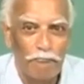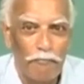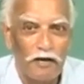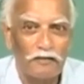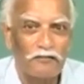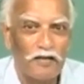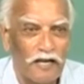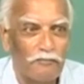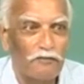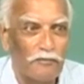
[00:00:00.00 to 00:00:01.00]
part of the
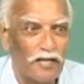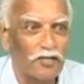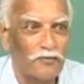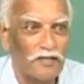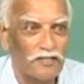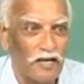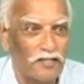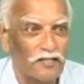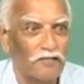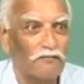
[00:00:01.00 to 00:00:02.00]
labor management
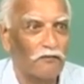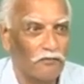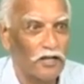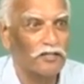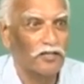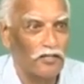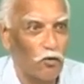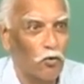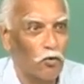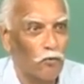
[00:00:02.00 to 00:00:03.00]
strategy of the village as a
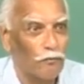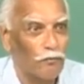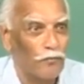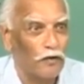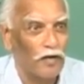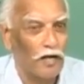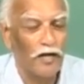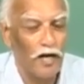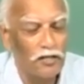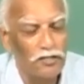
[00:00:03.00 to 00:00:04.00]
whole. In
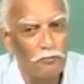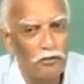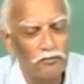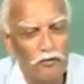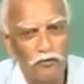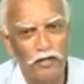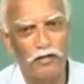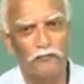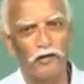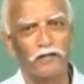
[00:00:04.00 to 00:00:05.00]
large number of South
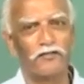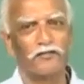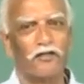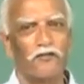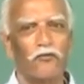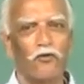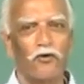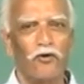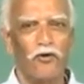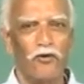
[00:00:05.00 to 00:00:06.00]
Indian villages therefore,
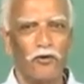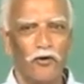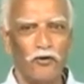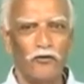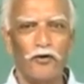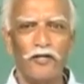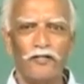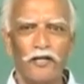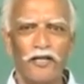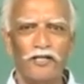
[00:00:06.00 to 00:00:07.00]
during
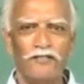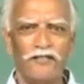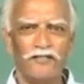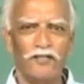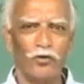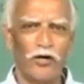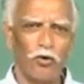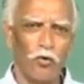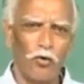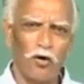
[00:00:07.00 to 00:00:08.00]
the lean season, you had
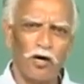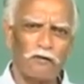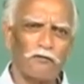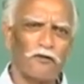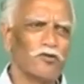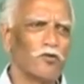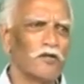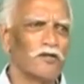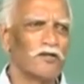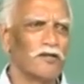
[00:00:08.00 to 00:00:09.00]
a whole lot of
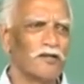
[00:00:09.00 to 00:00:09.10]
rituals